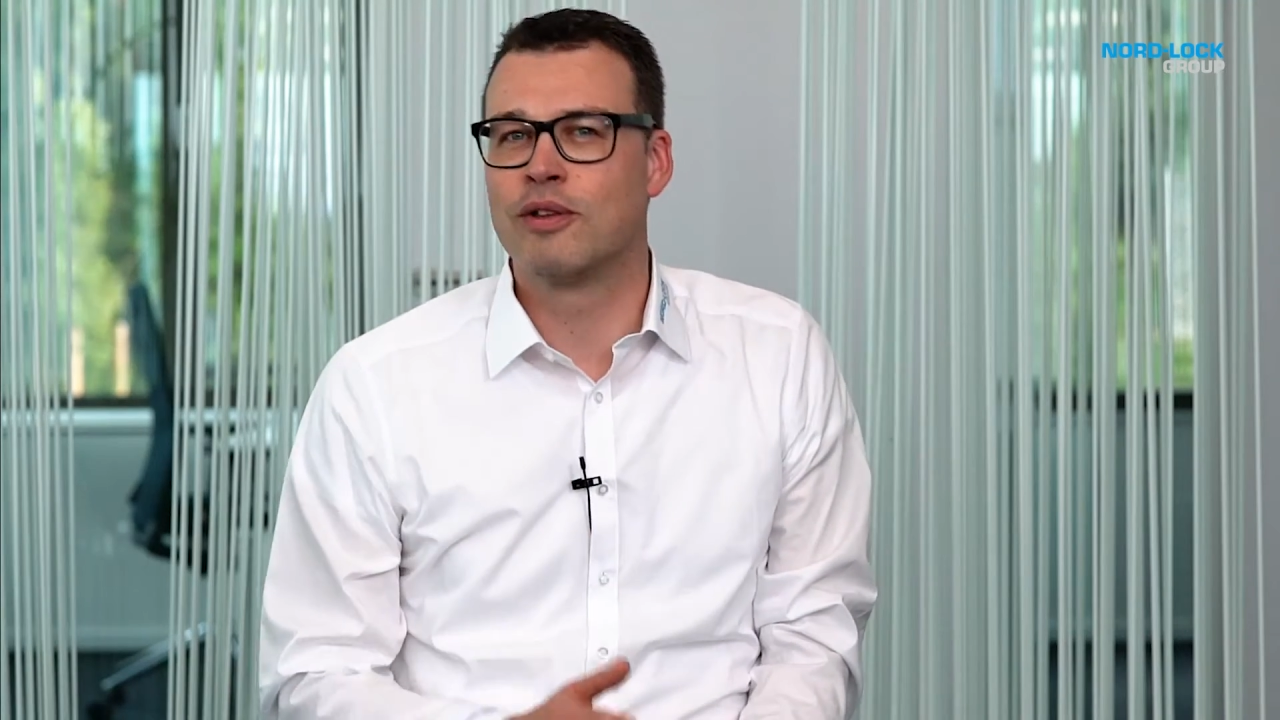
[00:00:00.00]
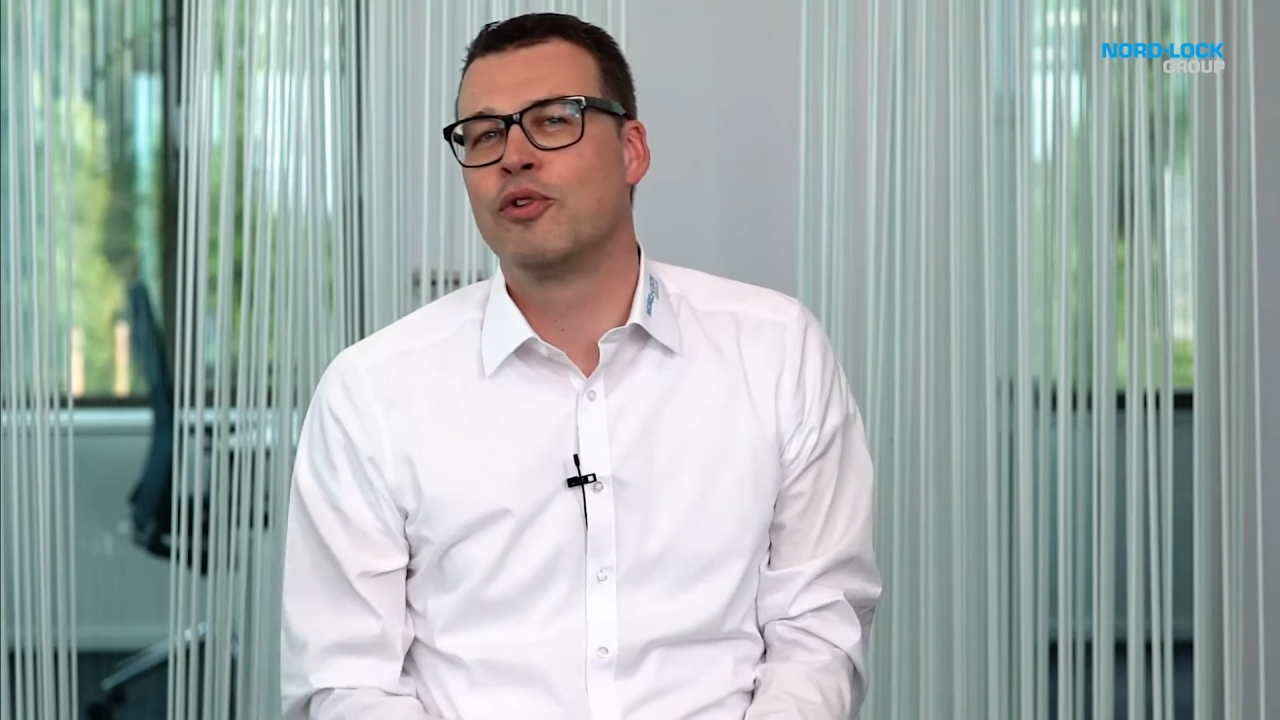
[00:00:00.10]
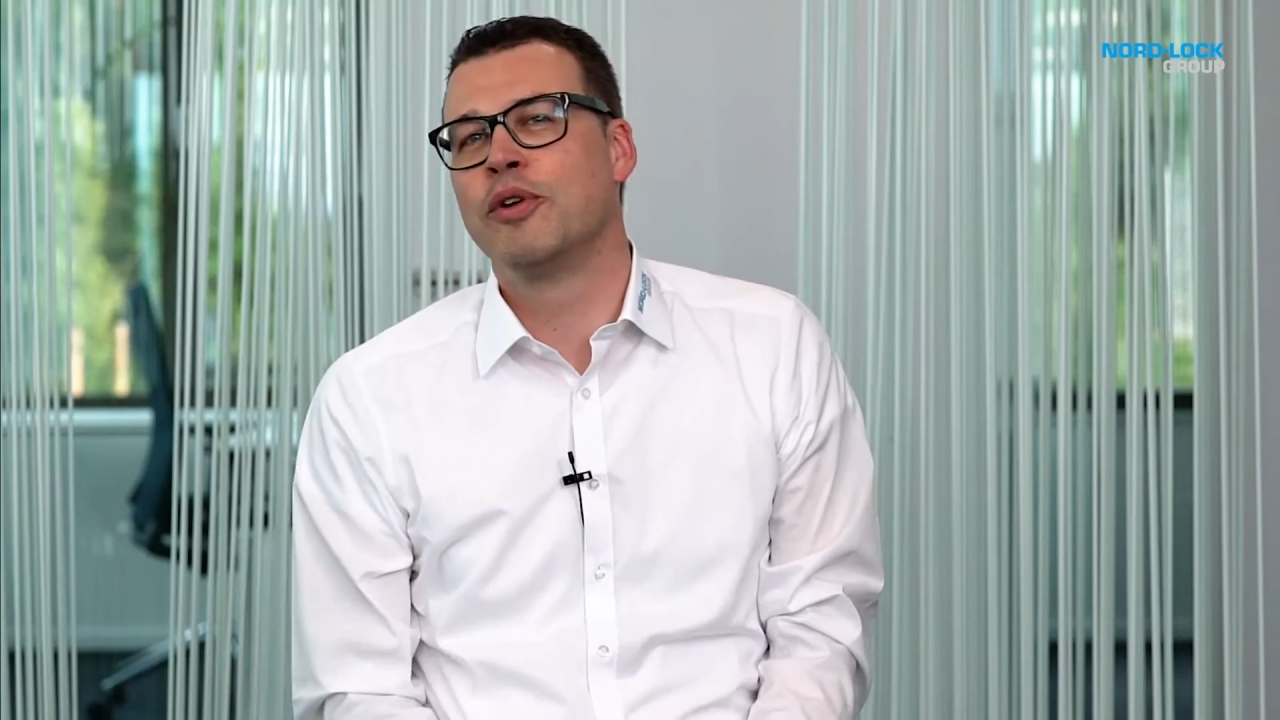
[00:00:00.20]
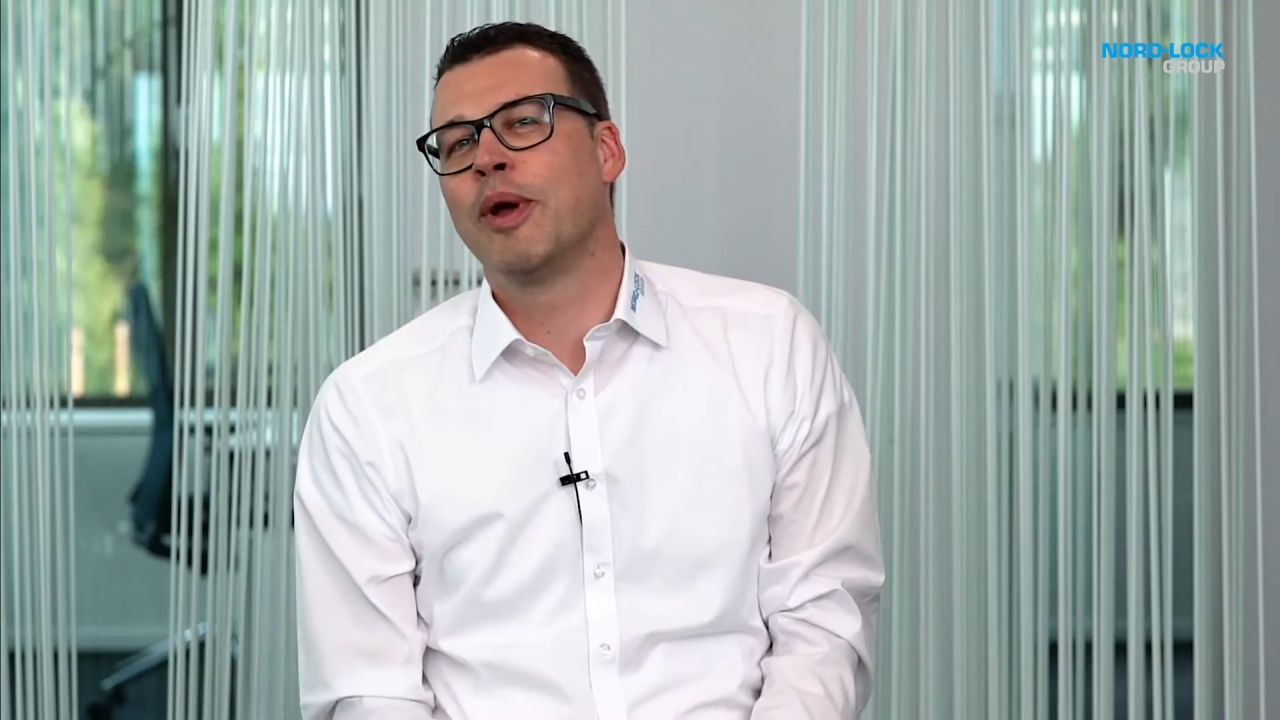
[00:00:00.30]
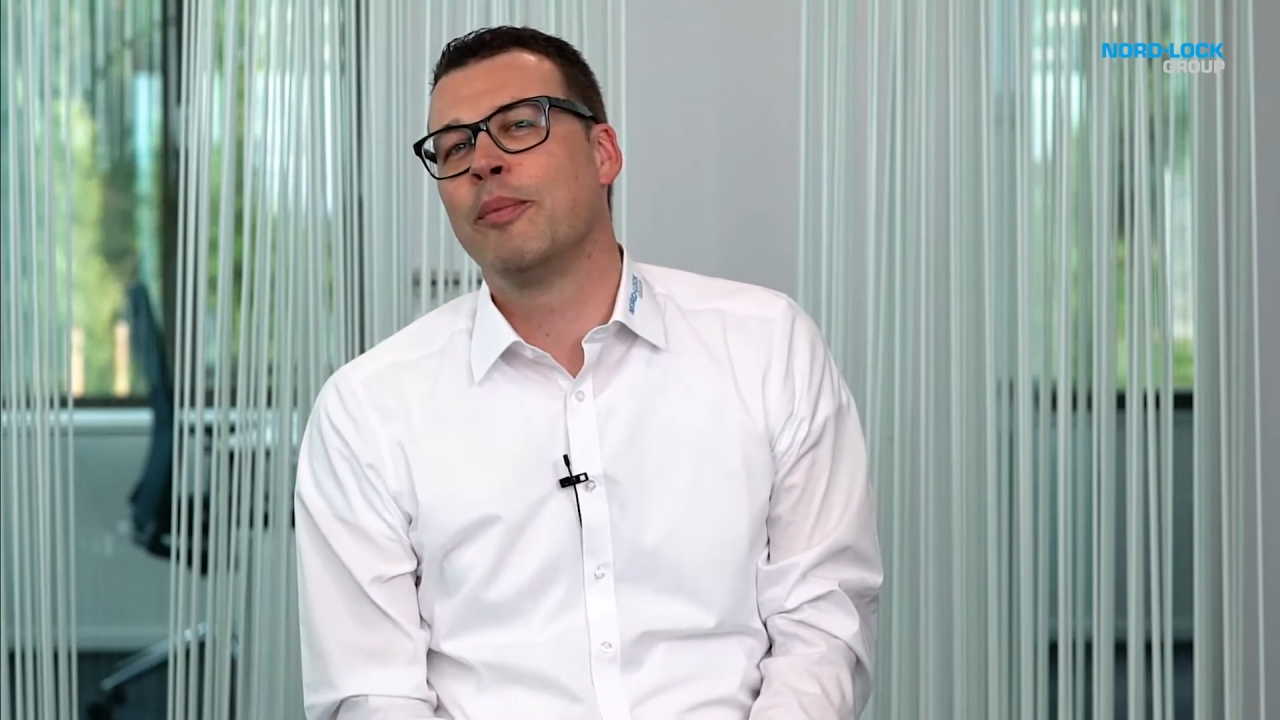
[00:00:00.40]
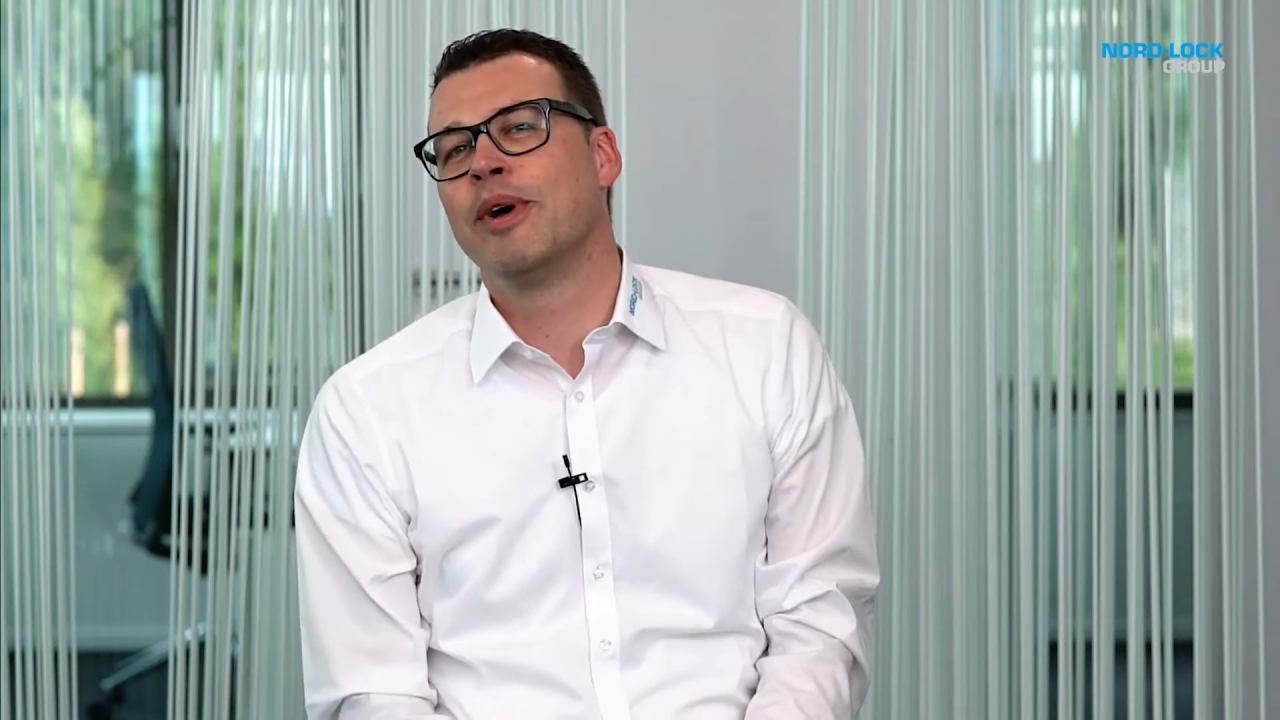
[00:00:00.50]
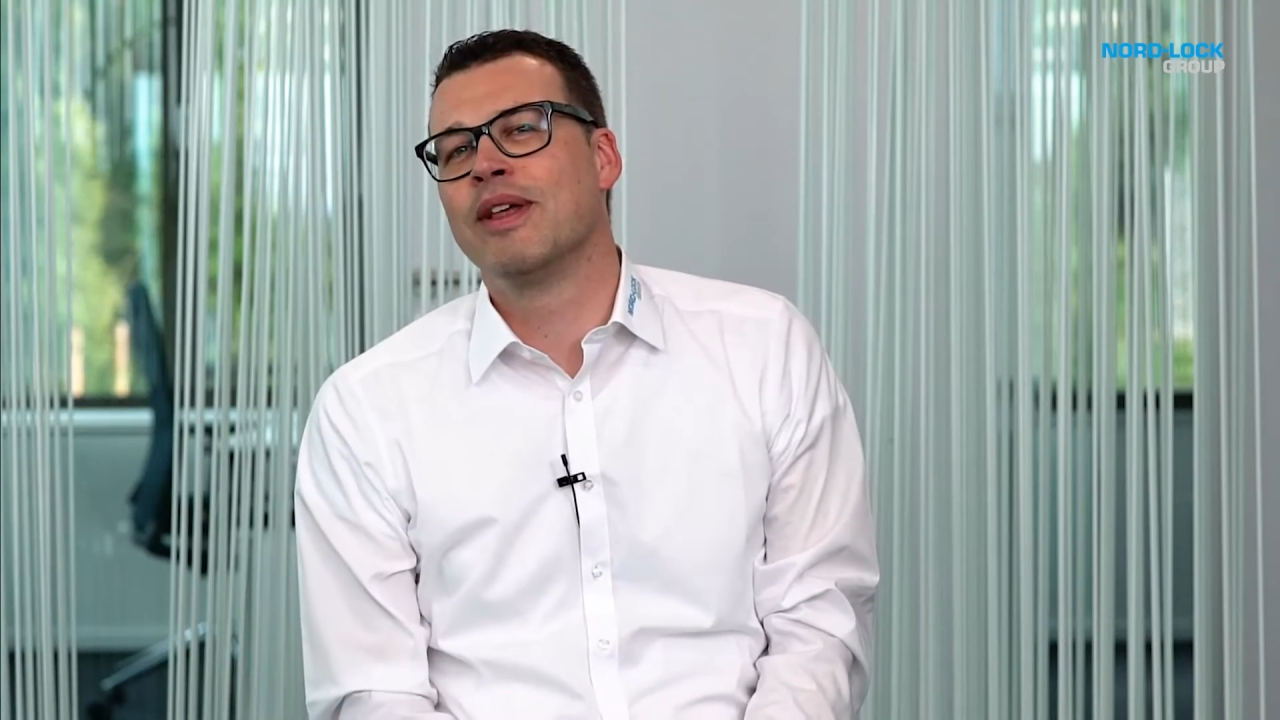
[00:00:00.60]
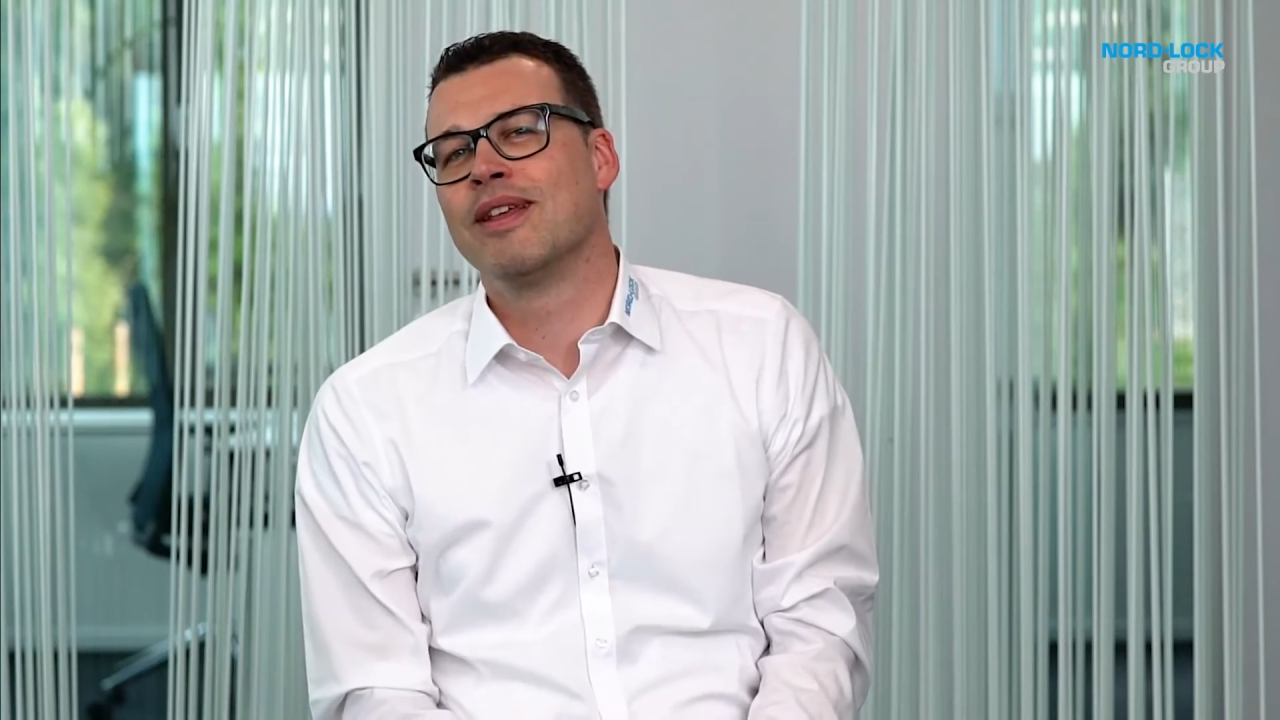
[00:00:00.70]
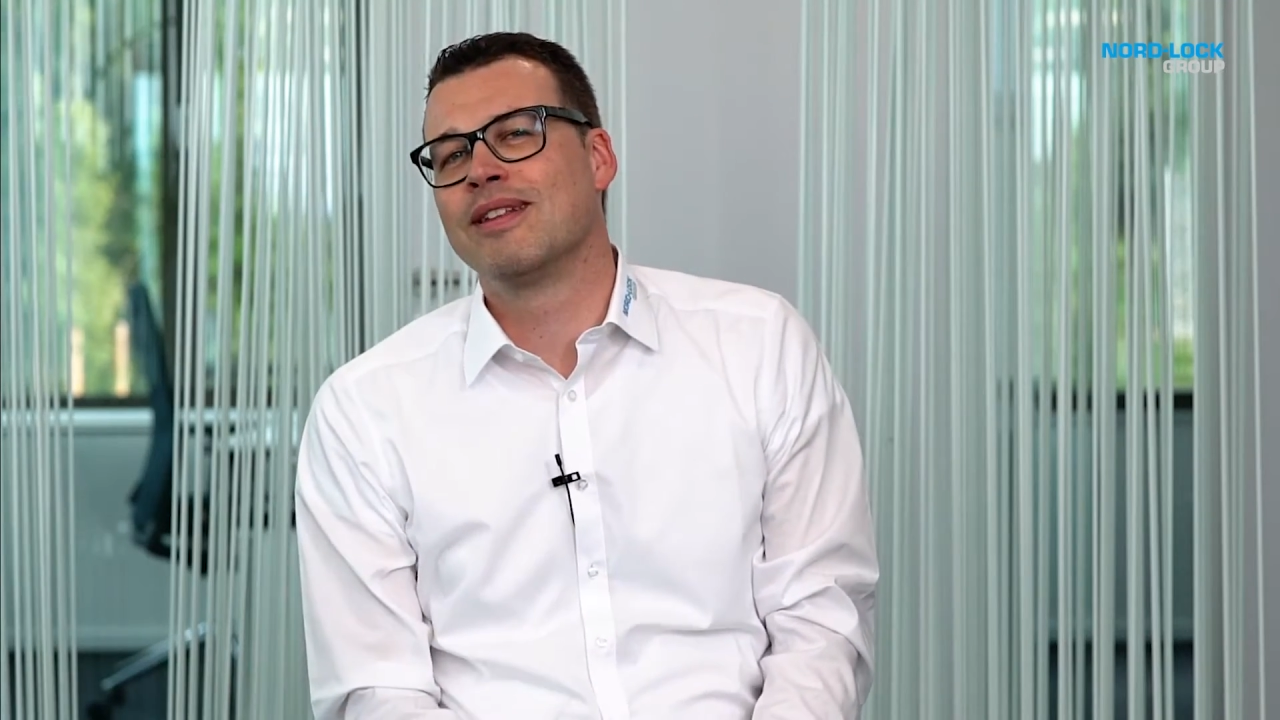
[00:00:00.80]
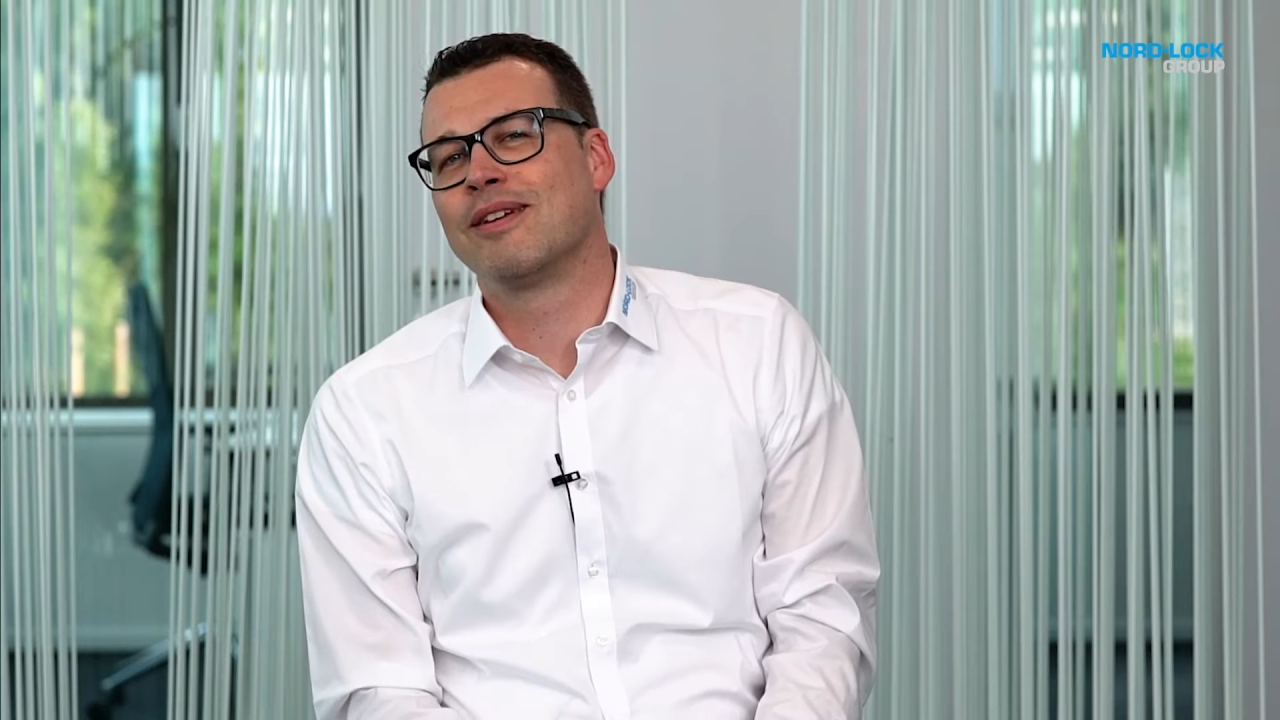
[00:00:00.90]
to remember
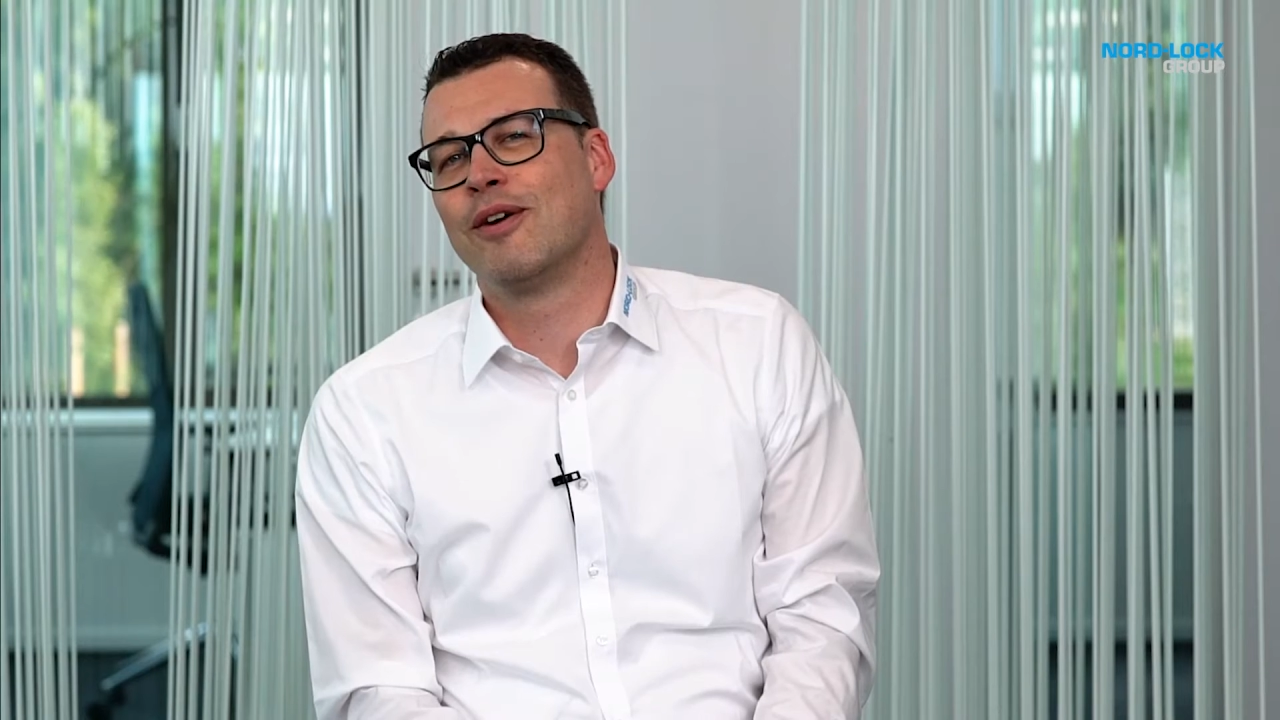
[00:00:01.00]
that